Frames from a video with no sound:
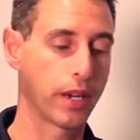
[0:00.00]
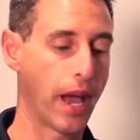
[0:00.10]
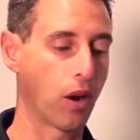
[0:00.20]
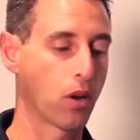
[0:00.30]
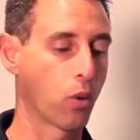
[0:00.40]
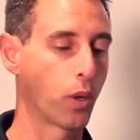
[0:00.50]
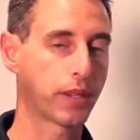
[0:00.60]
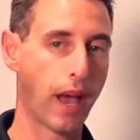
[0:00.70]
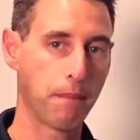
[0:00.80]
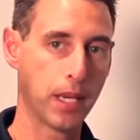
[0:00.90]
Now, what
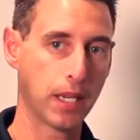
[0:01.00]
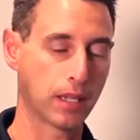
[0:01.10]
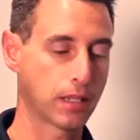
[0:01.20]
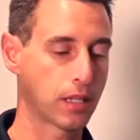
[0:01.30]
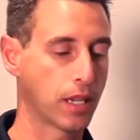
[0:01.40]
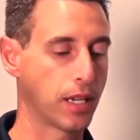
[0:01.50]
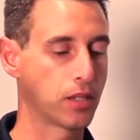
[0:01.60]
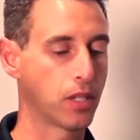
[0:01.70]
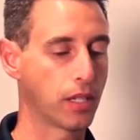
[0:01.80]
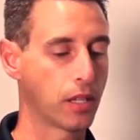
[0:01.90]
that means
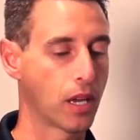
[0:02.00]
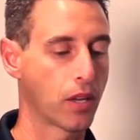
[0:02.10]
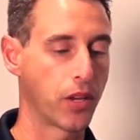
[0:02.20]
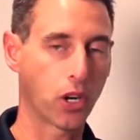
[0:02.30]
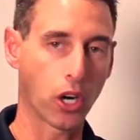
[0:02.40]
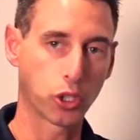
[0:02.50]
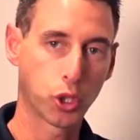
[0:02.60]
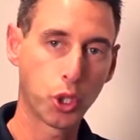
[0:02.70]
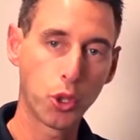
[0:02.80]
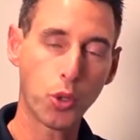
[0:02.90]
is that there are
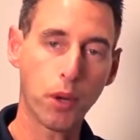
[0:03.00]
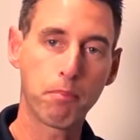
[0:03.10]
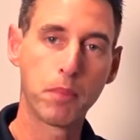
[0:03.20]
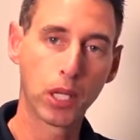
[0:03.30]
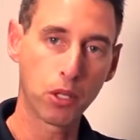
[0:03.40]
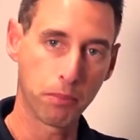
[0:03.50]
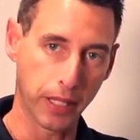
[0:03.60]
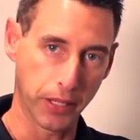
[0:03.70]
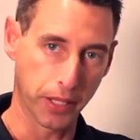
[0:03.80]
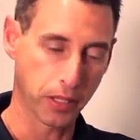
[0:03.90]
2
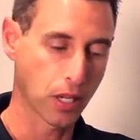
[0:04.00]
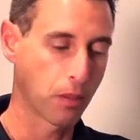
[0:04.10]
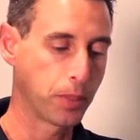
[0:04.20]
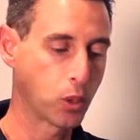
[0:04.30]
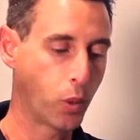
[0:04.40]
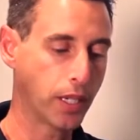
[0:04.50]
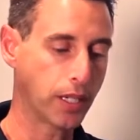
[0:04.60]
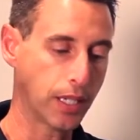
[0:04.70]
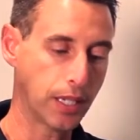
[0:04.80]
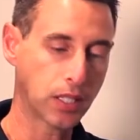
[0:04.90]
millimeters
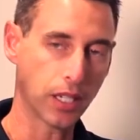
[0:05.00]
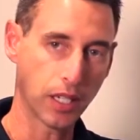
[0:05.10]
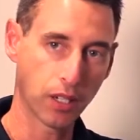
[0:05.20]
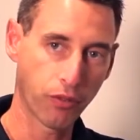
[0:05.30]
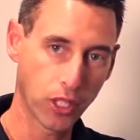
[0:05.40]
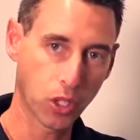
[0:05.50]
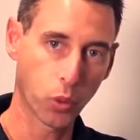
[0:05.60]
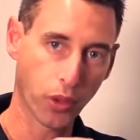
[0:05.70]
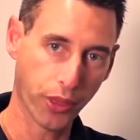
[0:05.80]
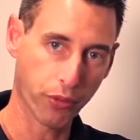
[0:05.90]
between each
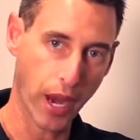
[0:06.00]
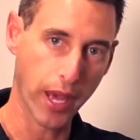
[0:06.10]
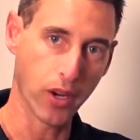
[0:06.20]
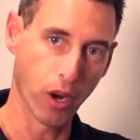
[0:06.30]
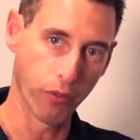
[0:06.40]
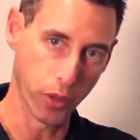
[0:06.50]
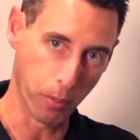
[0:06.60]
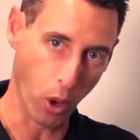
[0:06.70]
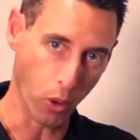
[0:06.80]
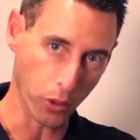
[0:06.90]
individual thread of the
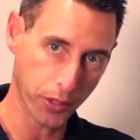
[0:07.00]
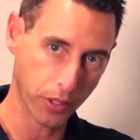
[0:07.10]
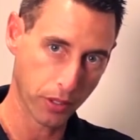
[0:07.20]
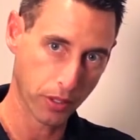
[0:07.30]
bolt.